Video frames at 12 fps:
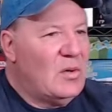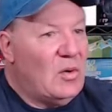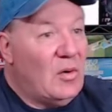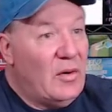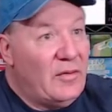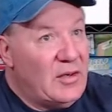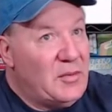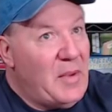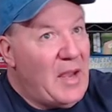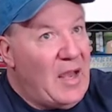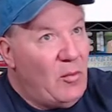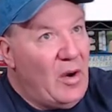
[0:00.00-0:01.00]
or if there's
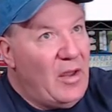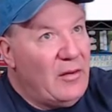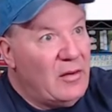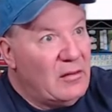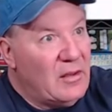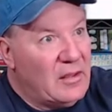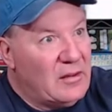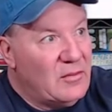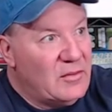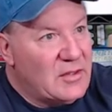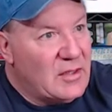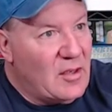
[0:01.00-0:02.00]
bad weather like there
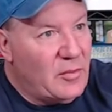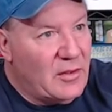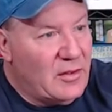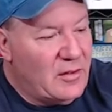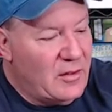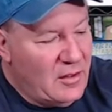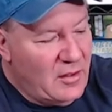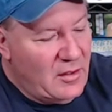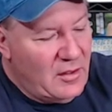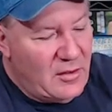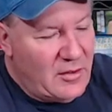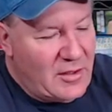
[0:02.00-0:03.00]
was a couple of
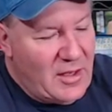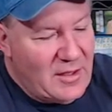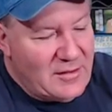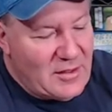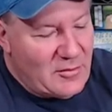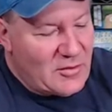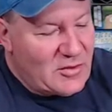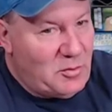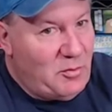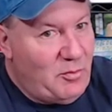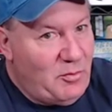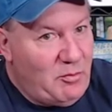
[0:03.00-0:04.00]
hurricanes that were
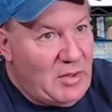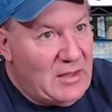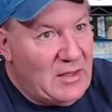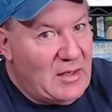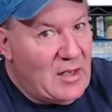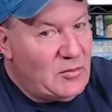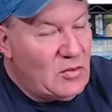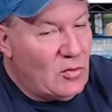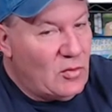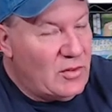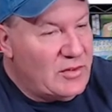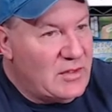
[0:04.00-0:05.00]
spinning up
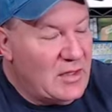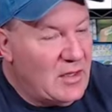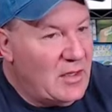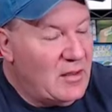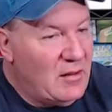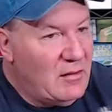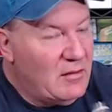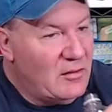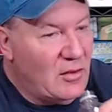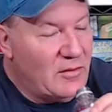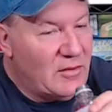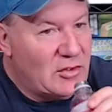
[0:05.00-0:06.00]
towards uh,
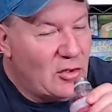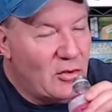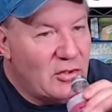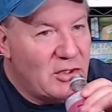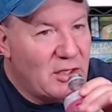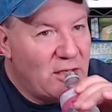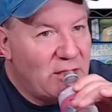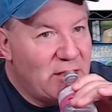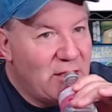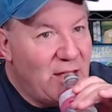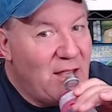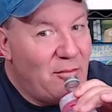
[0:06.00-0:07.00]
nova scotia and i
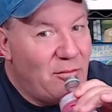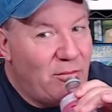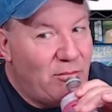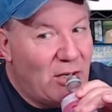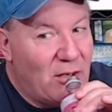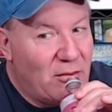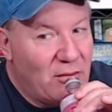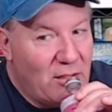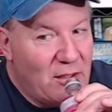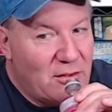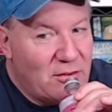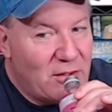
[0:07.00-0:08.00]
said hey bro
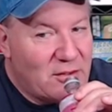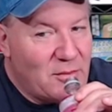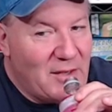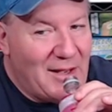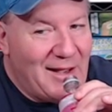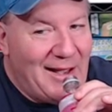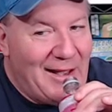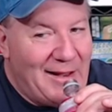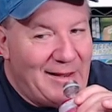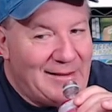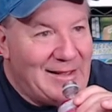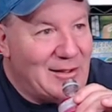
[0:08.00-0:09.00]
trust me i
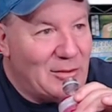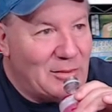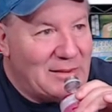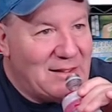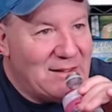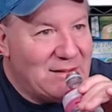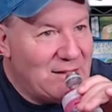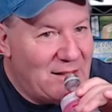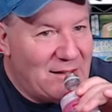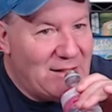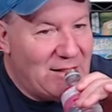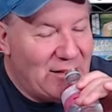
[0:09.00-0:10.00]
deal with these on a
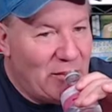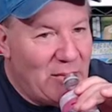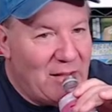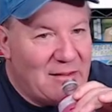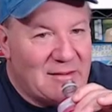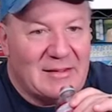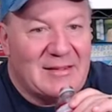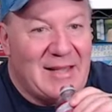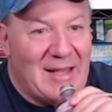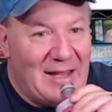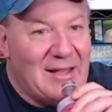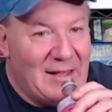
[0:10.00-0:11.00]
daily basis
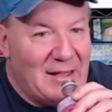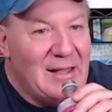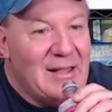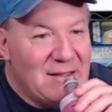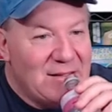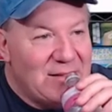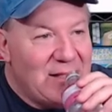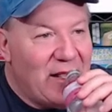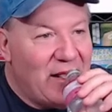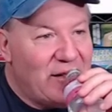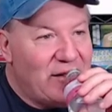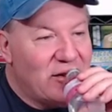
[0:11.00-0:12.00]
stay stay
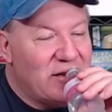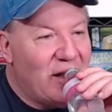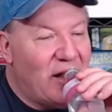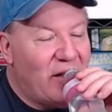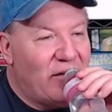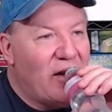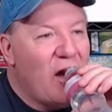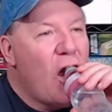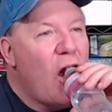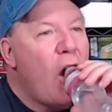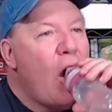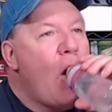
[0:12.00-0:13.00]
on your stuff
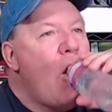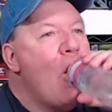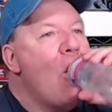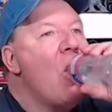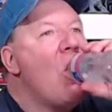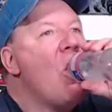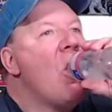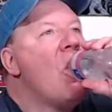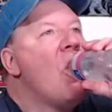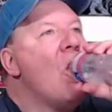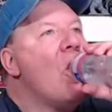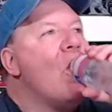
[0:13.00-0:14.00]
mm